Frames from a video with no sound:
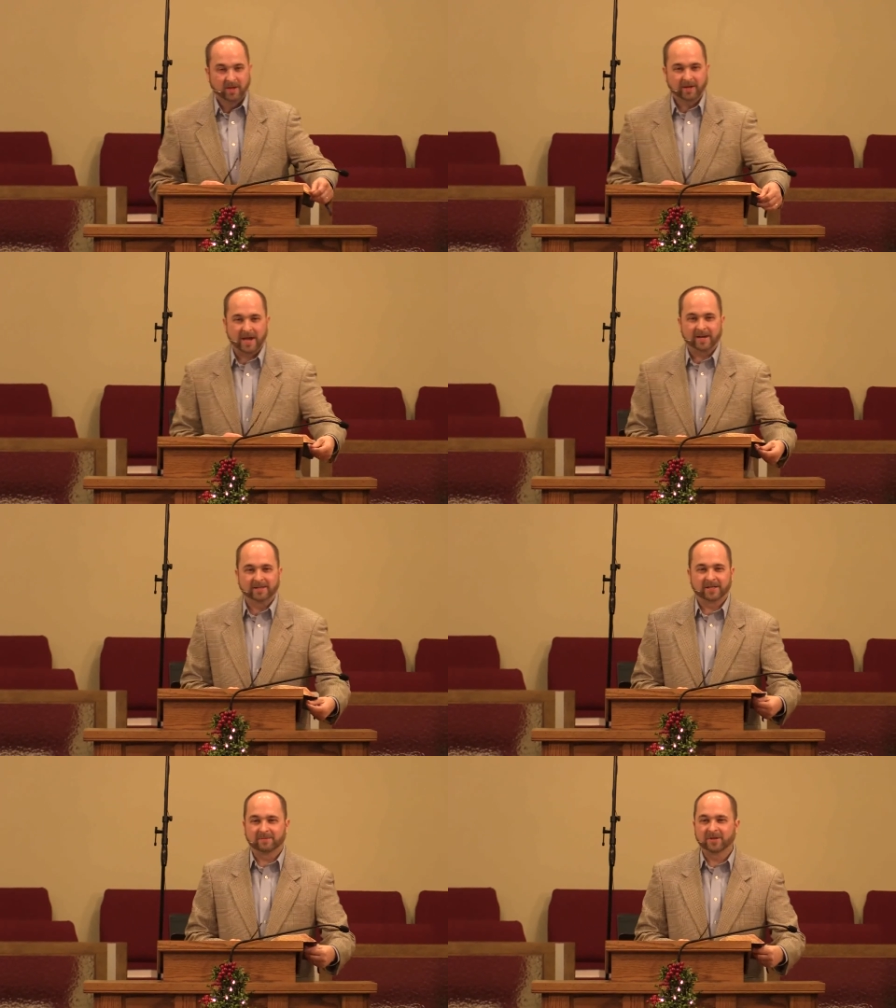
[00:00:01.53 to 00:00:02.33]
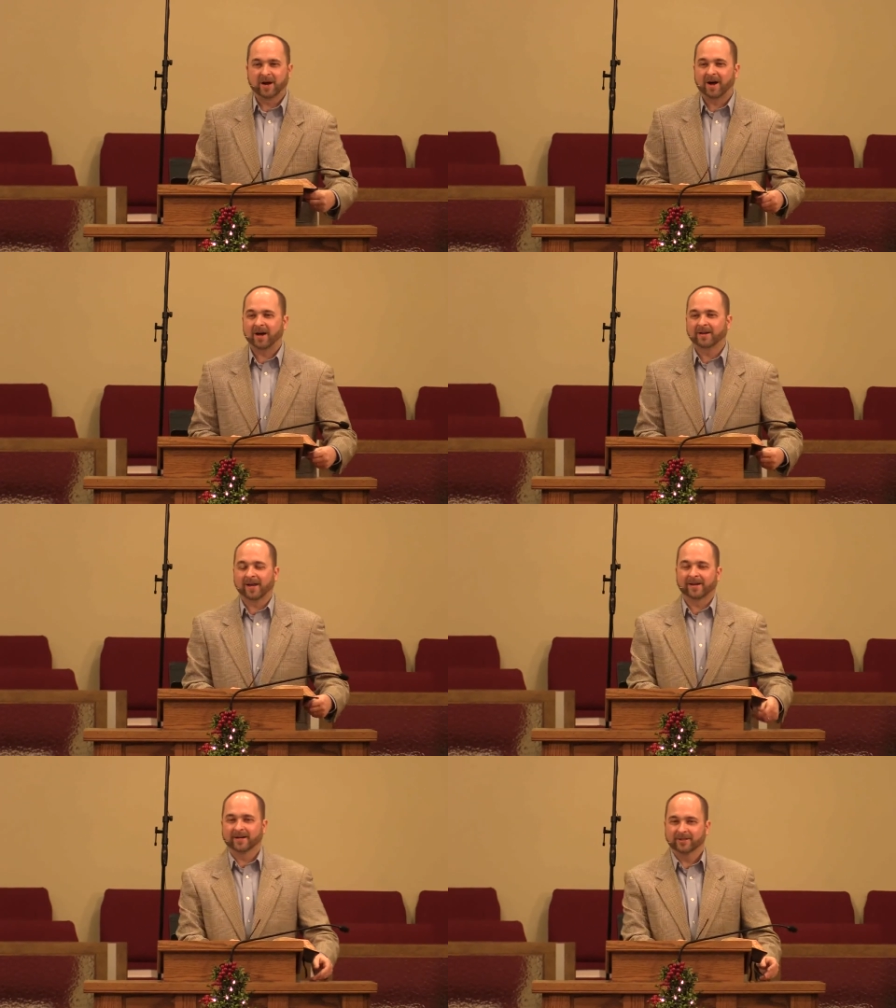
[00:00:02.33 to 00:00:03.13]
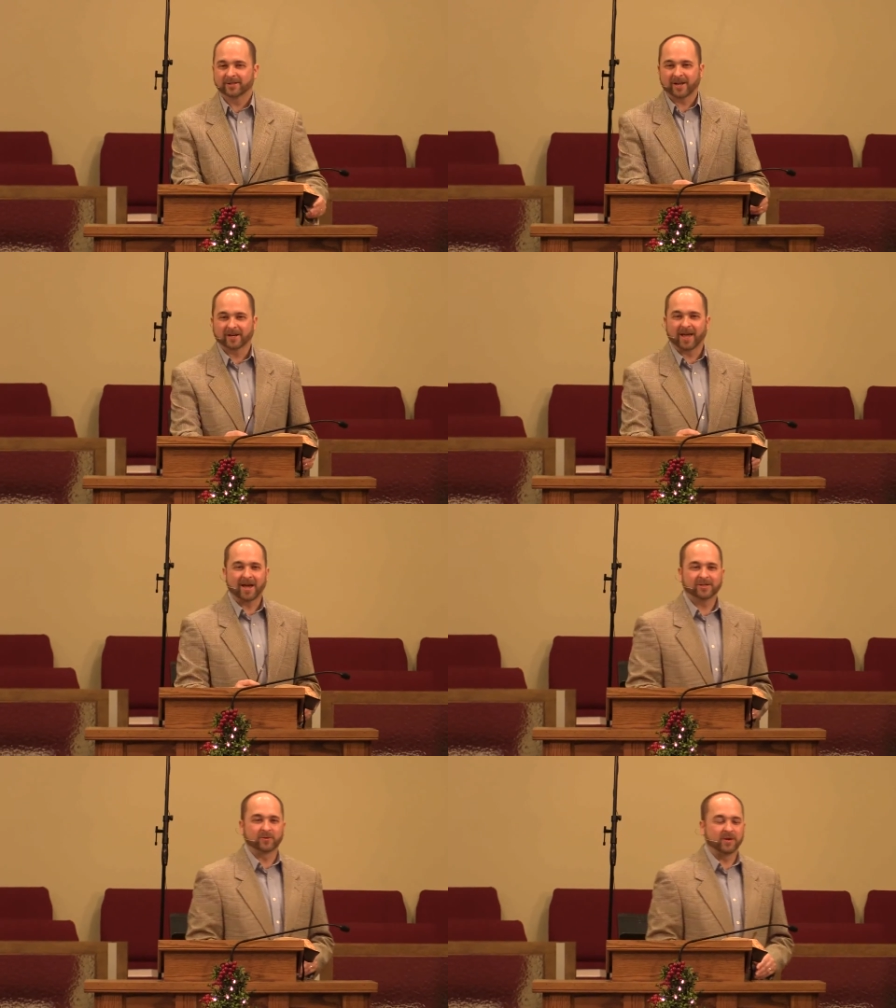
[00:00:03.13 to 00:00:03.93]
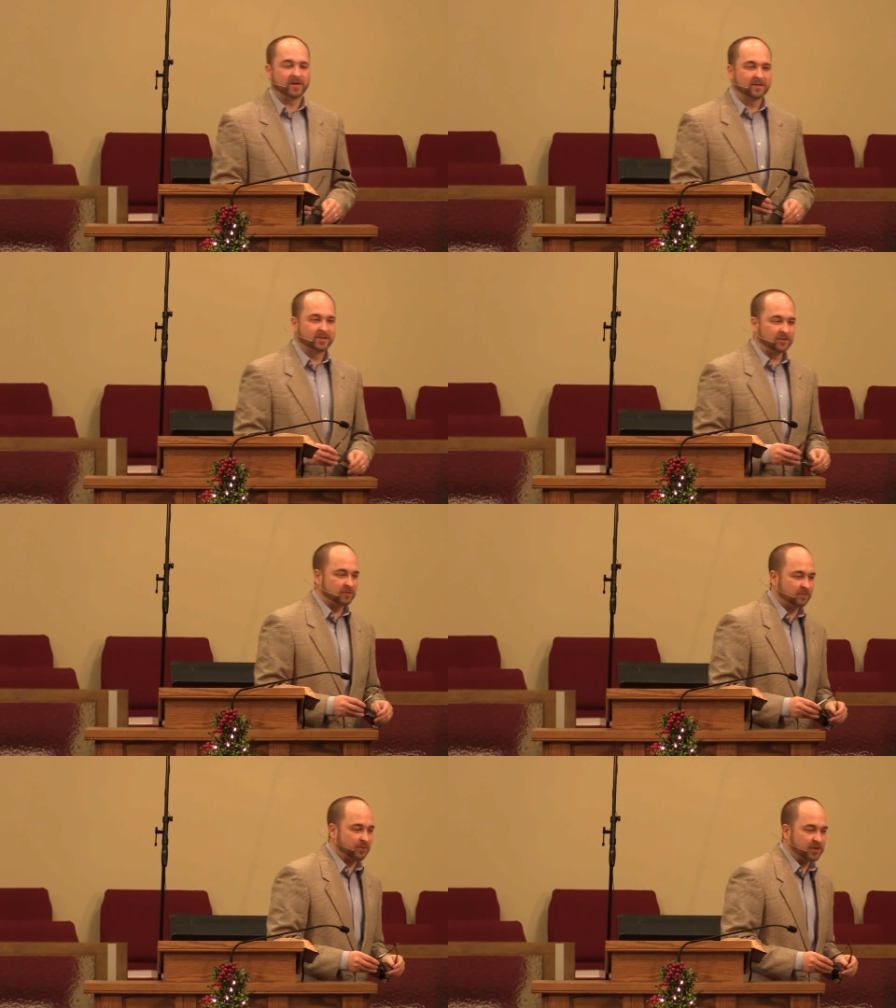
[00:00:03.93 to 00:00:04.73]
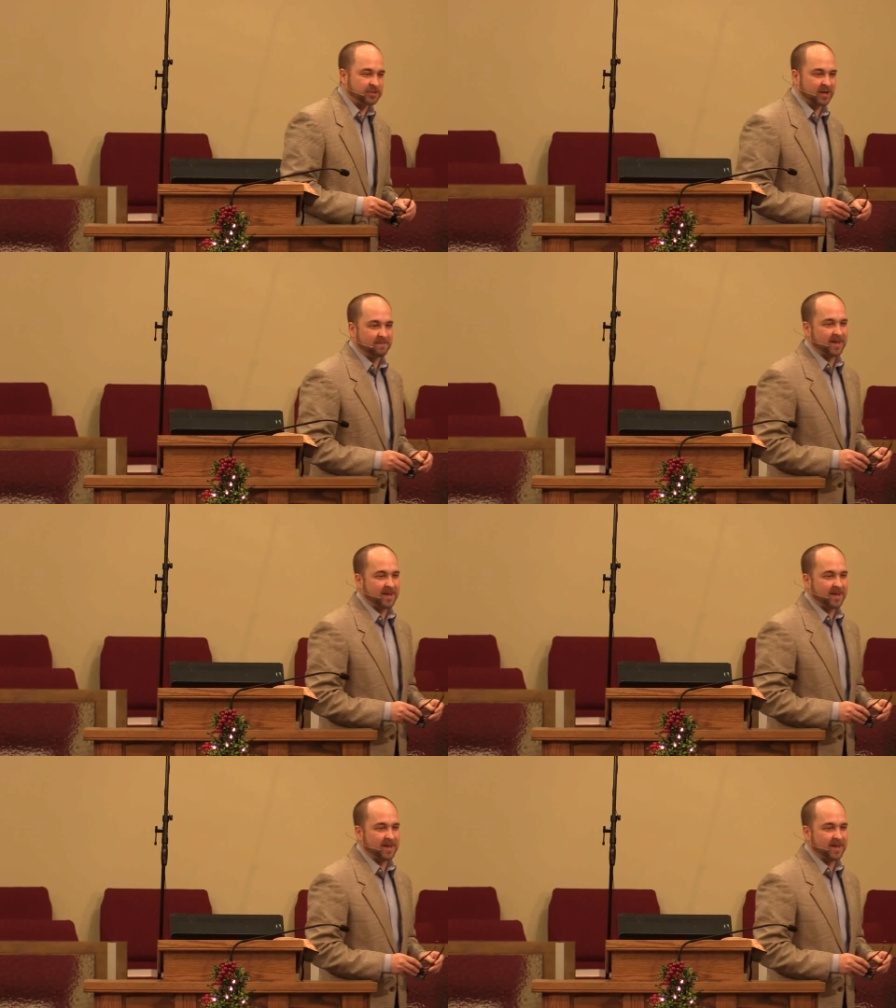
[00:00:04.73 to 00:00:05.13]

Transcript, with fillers: Again, it seems odd, like just like last week, to preach a